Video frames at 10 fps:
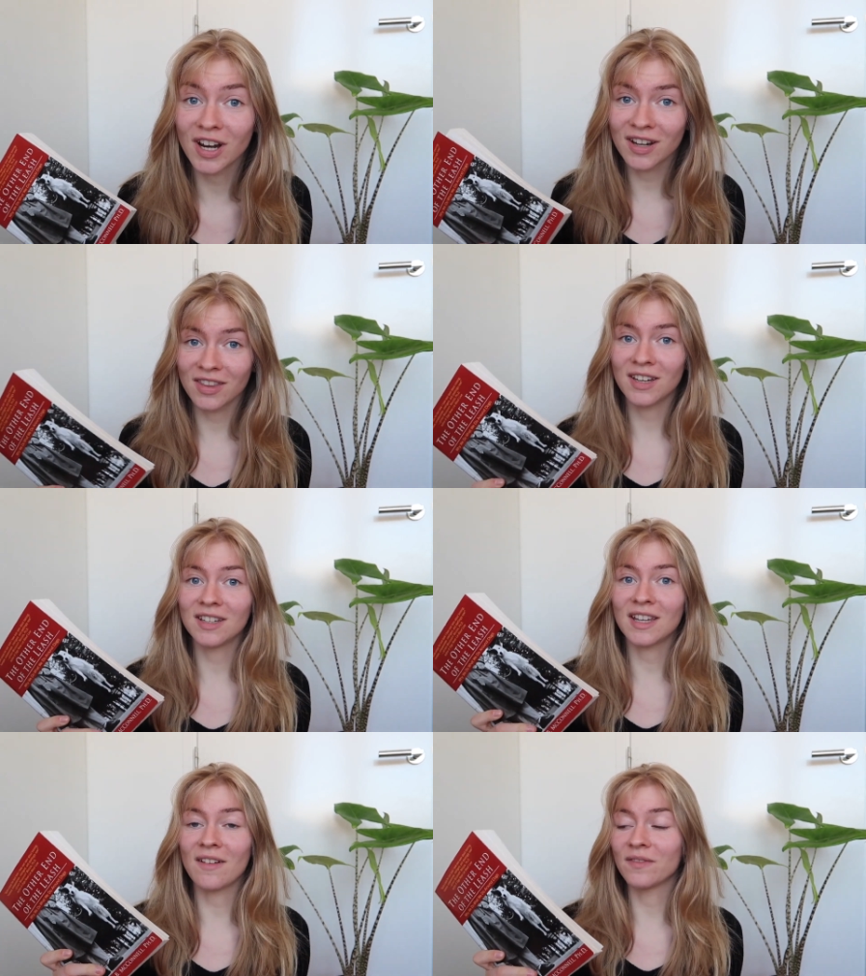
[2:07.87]
And I
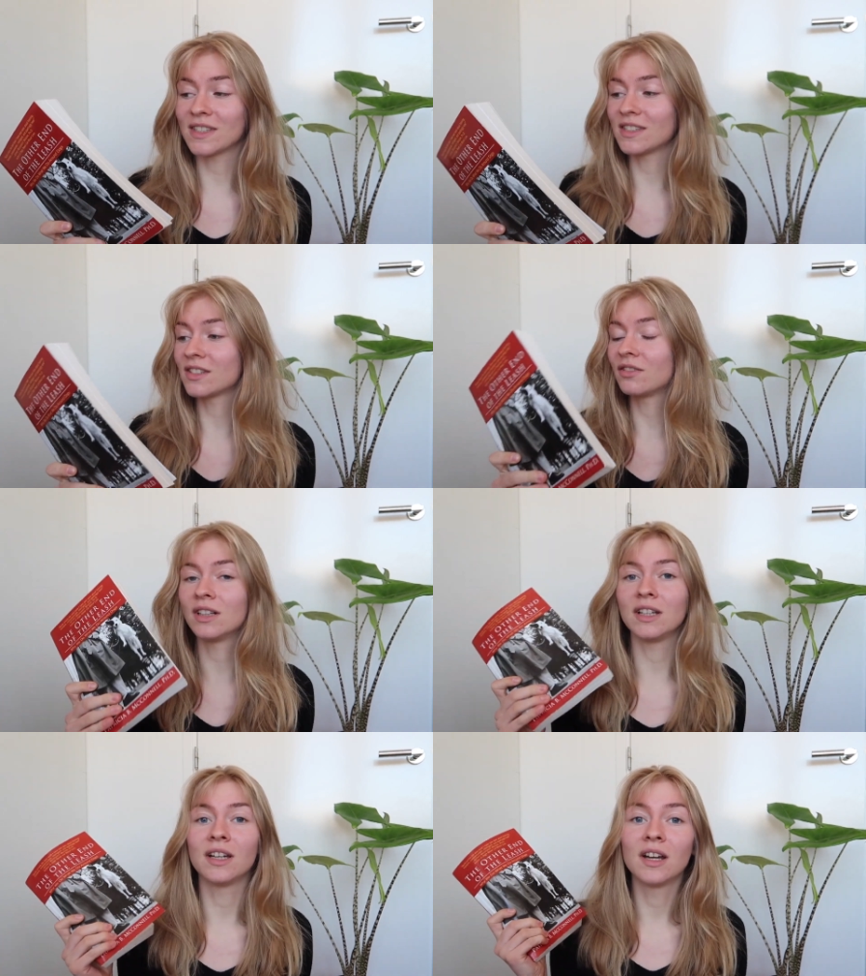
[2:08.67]
think, yeah, this is a
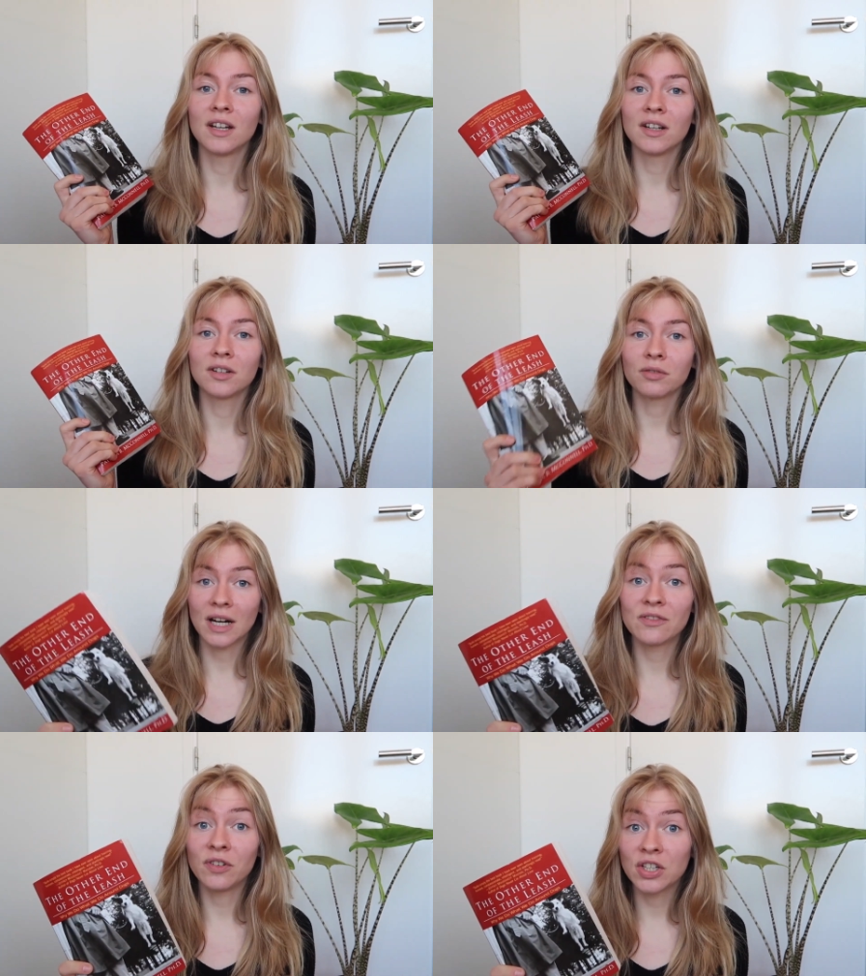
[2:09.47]
really
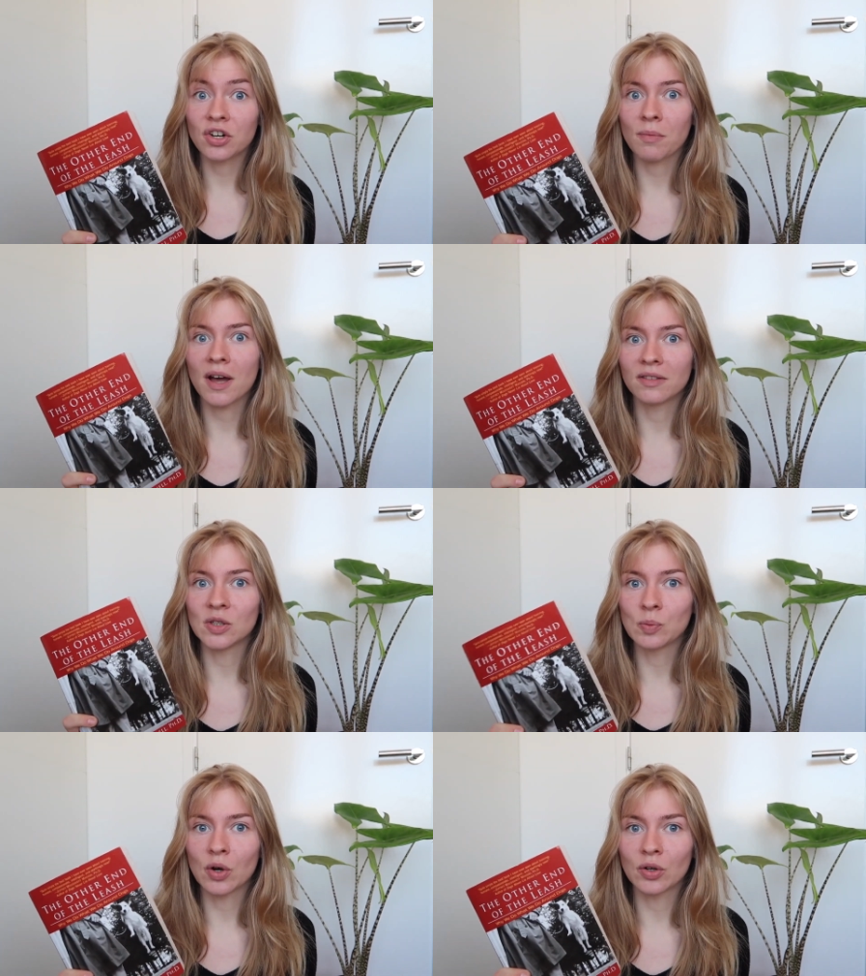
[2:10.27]
great feature about
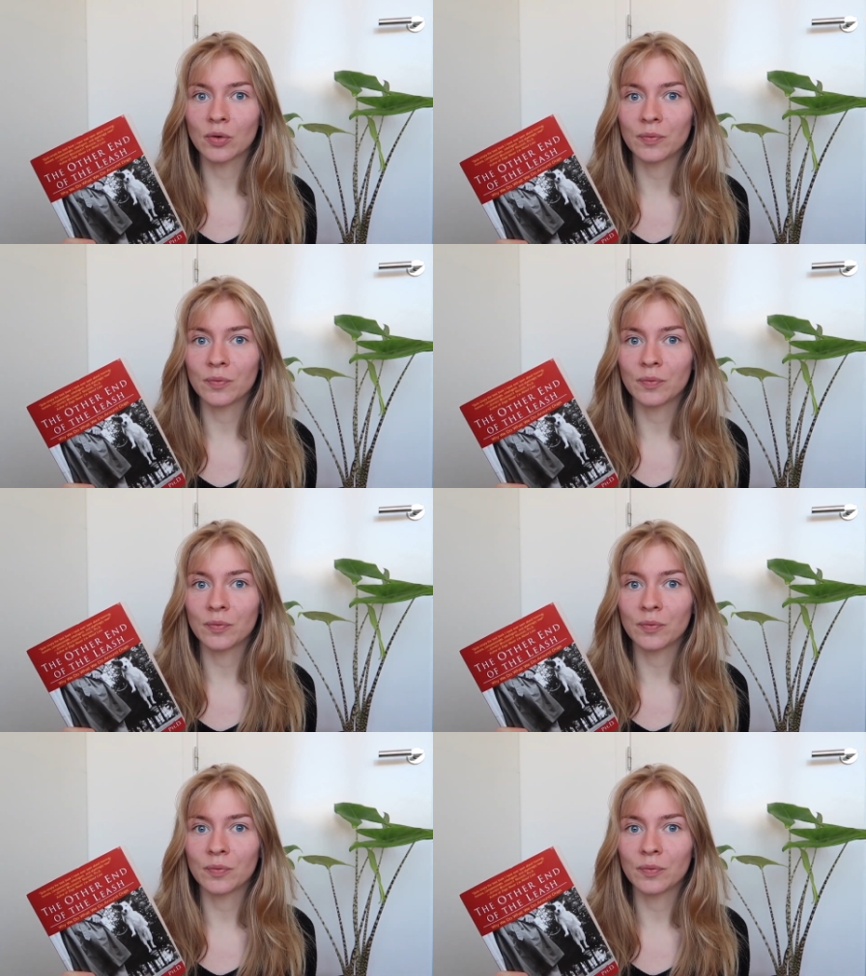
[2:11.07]
this book